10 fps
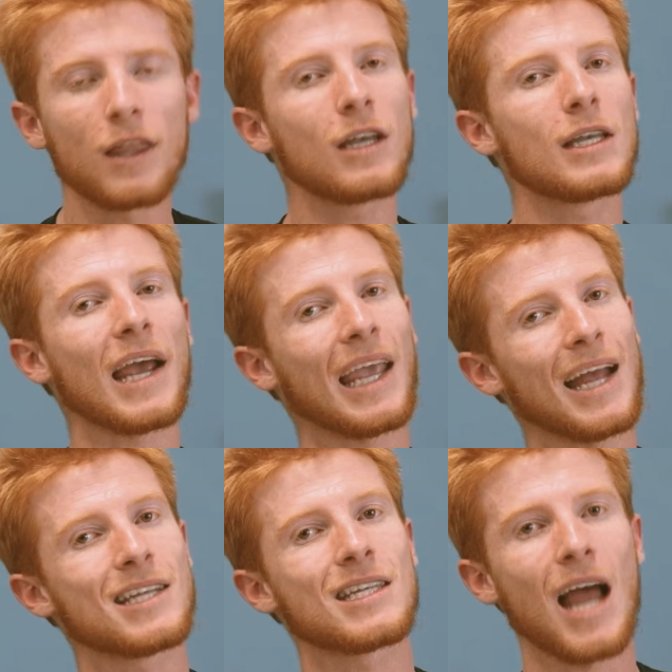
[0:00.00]
the
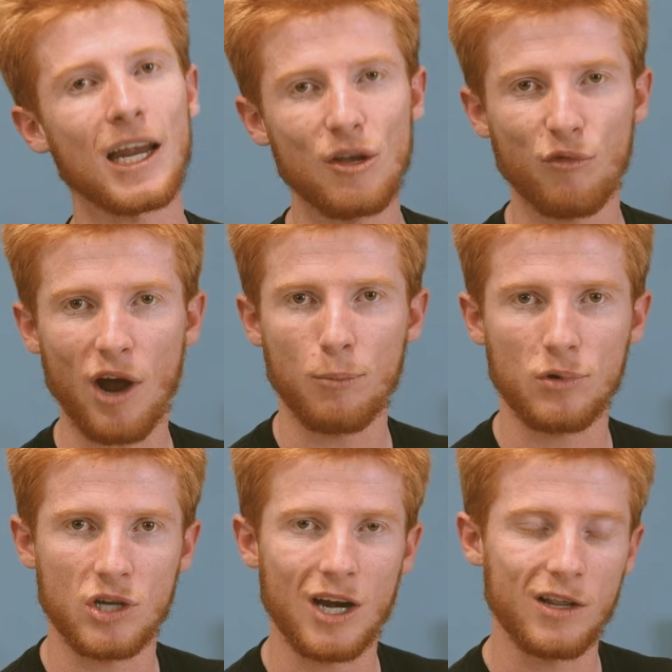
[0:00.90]
deckhands
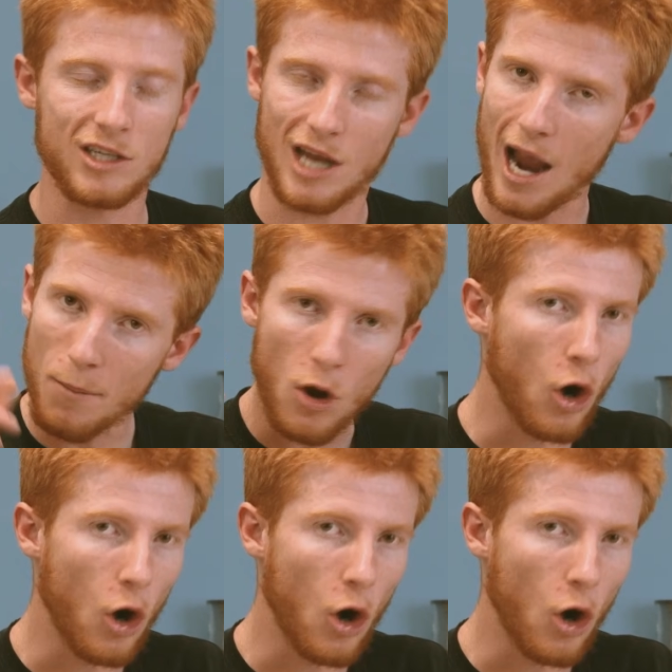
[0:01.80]
95% of the time